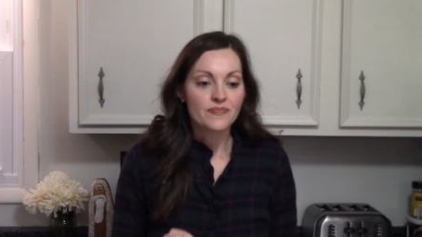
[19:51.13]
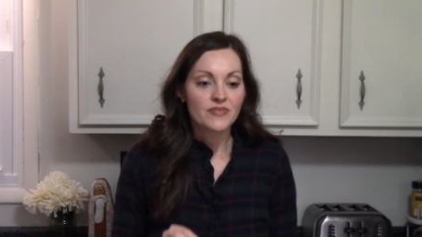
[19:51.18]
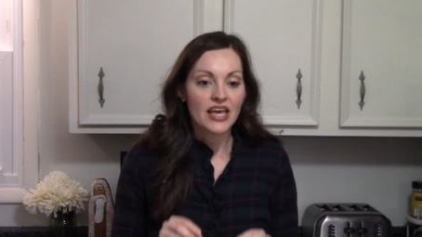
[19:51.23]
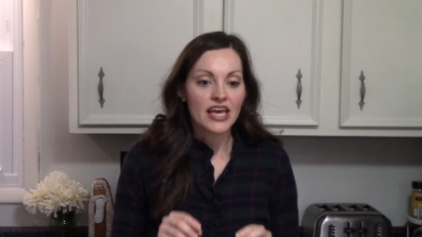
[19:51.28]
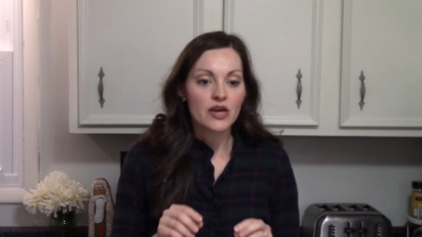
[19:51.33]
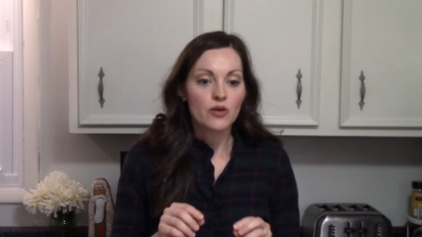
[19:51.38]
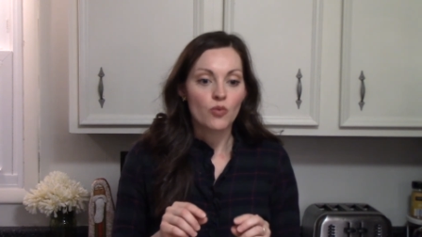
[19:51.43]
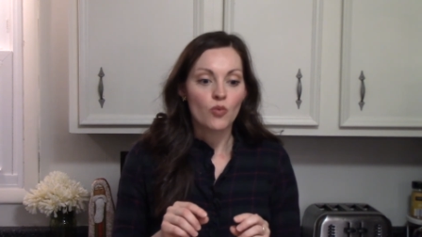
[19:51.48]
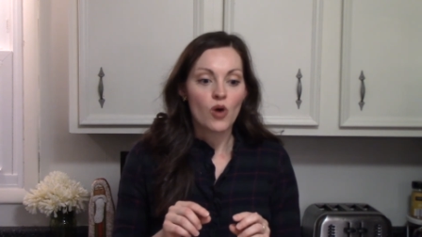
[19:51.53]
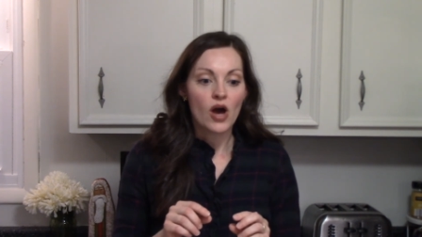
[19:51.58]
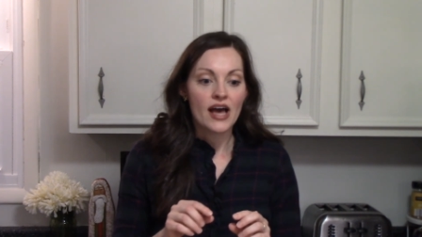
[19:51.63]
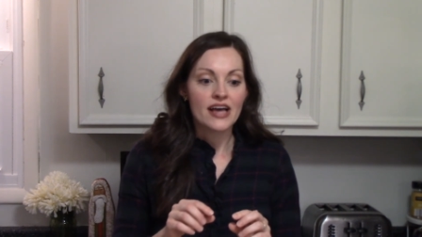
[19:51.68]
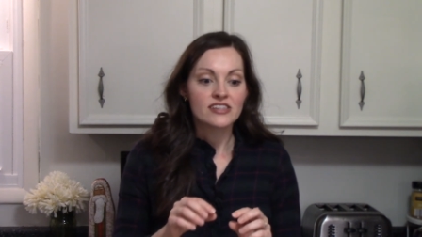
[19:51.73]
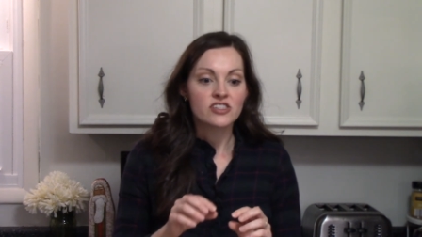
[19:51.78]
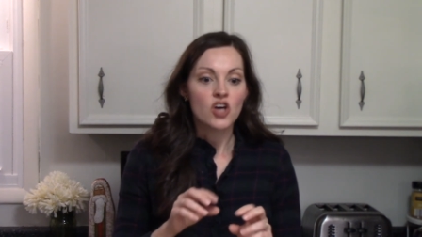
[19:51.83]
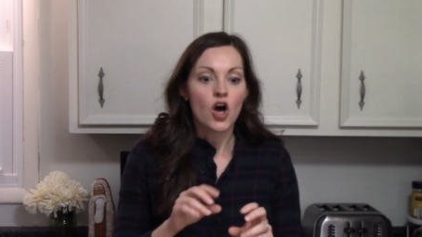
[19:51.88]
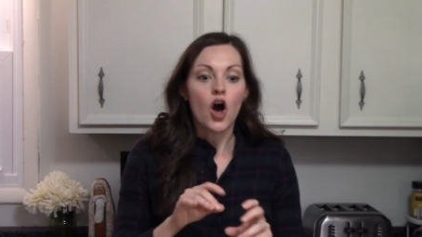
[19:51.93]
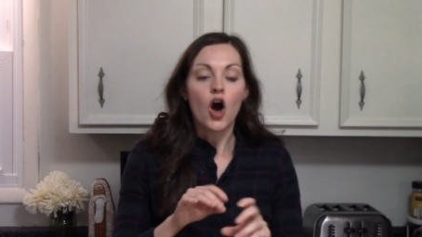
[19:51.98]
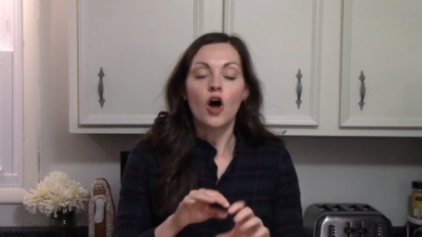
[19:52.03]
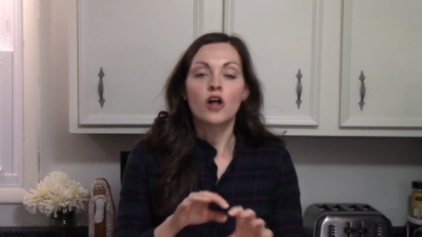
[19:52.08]
it
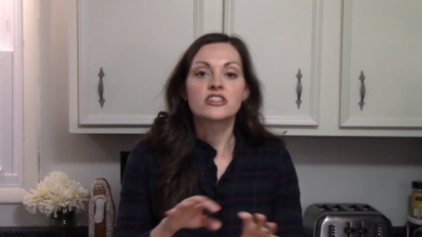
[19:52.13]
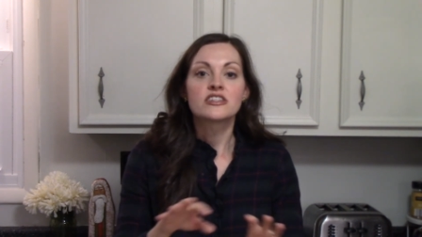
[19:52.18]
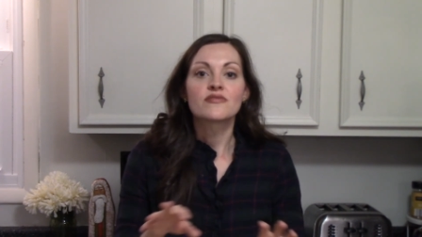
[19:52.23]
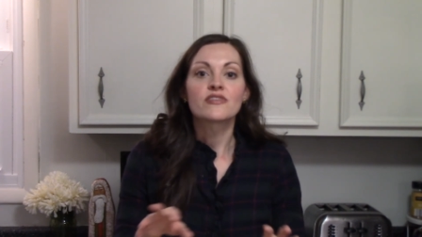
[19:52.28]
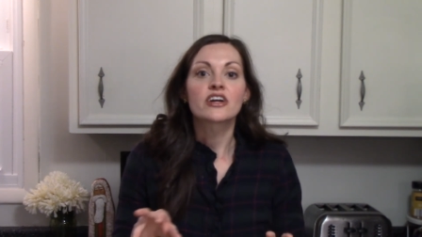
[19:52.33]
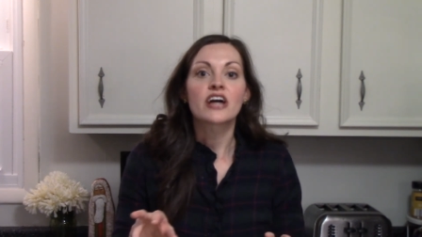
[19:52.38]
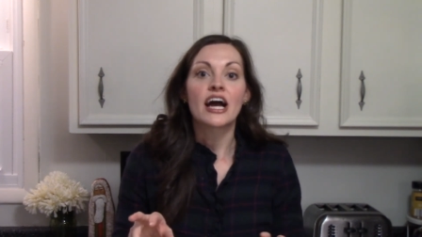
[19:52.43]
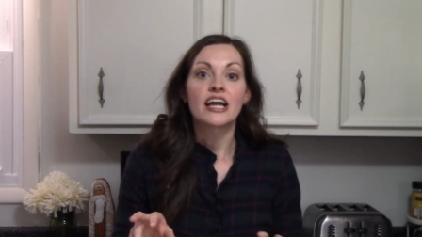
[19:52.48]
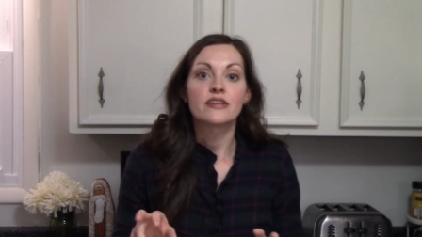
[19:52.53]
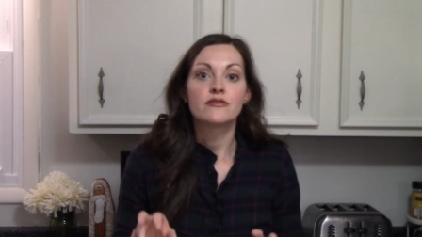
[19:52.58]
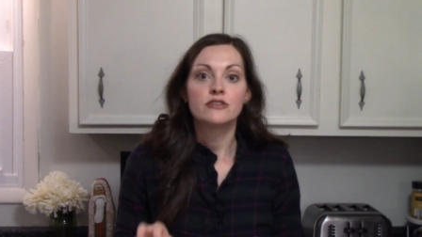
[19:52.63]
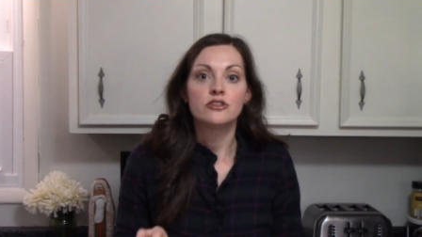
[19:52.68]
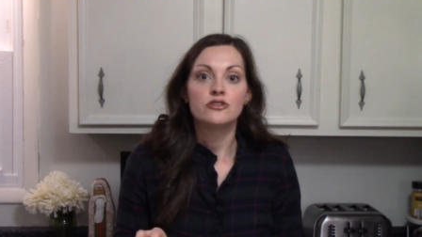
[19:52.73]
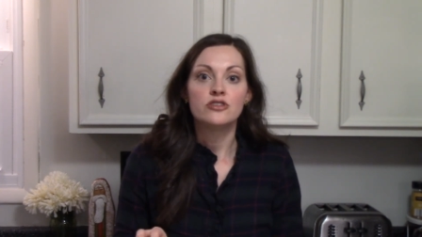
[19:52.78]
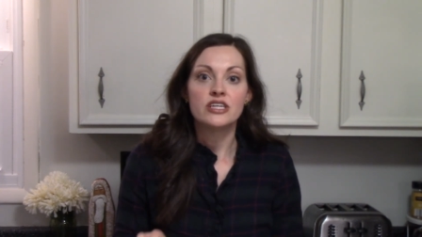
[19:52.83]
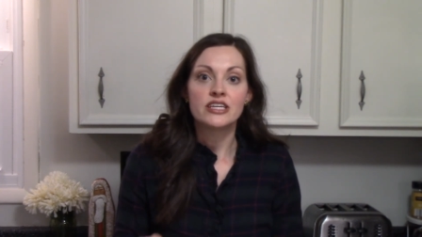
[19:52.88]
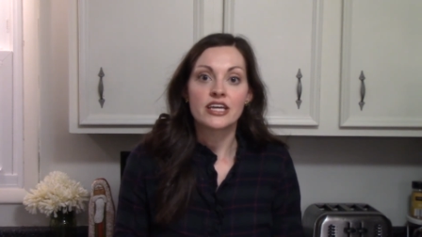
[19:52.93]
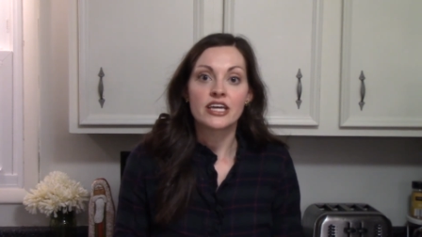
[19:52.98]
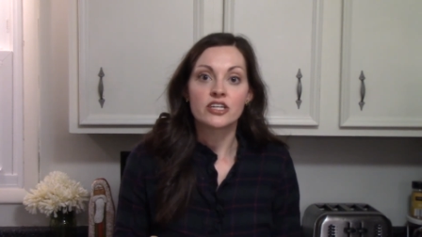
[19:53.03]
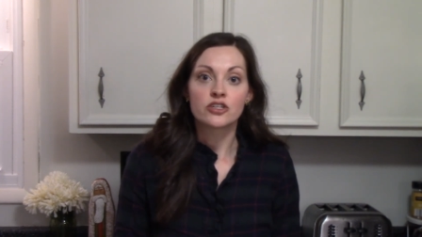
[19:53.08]
was all different kind of
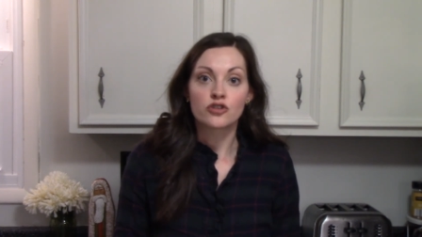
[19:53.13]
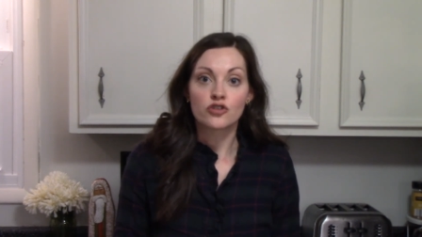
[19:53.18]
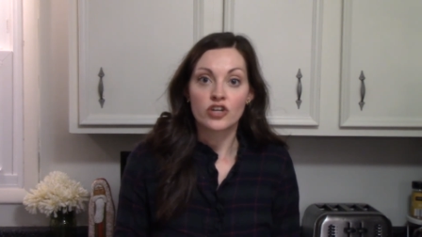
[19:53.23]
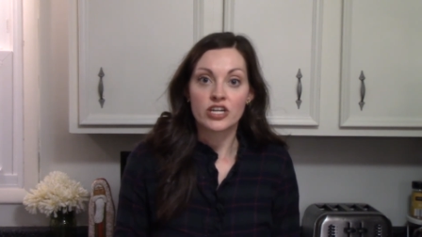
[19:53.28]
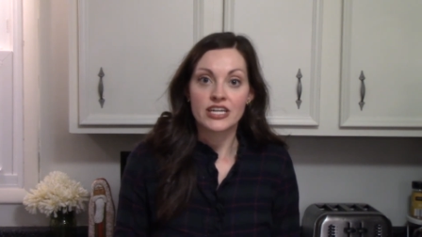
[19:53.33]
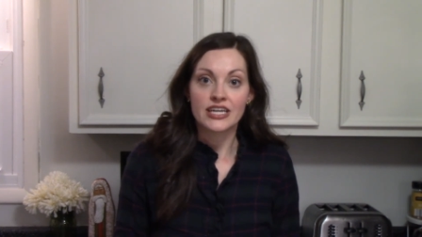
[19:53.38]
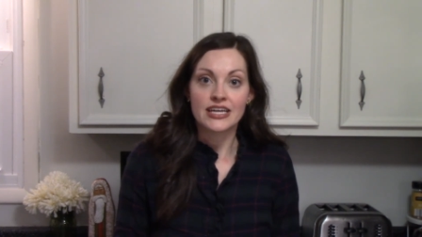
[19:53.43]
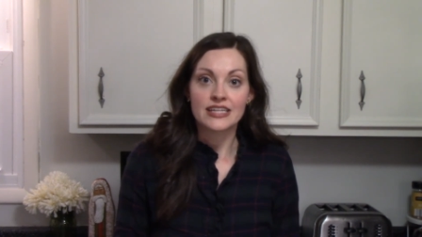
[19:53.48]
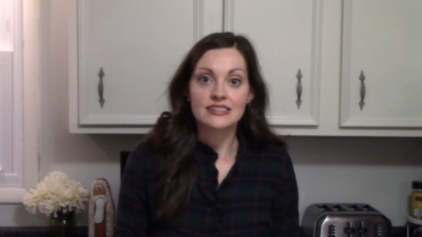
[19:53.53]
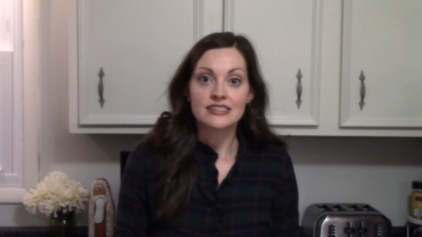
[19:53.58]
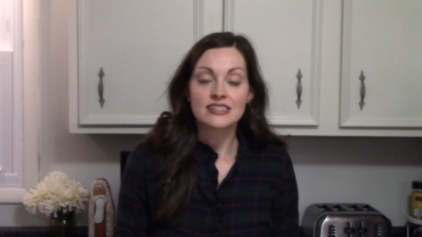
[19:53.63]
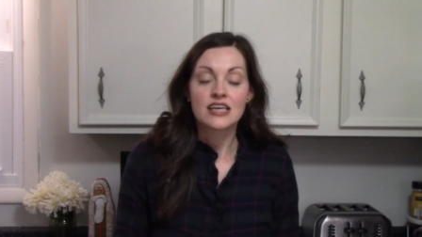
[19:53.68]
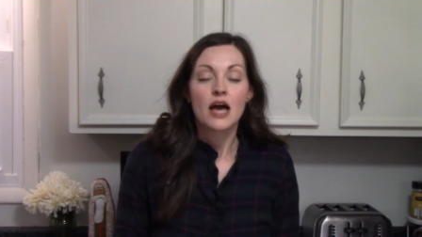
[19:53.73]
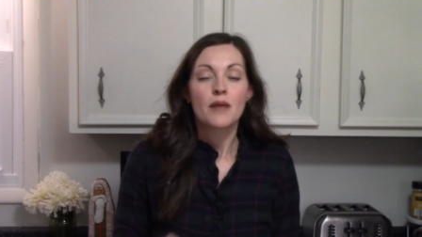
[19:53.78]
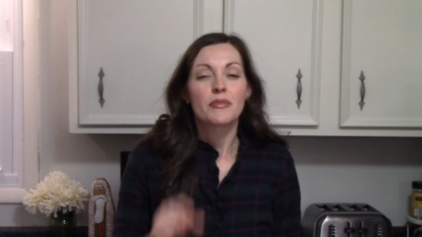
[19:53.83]
unique ingredients.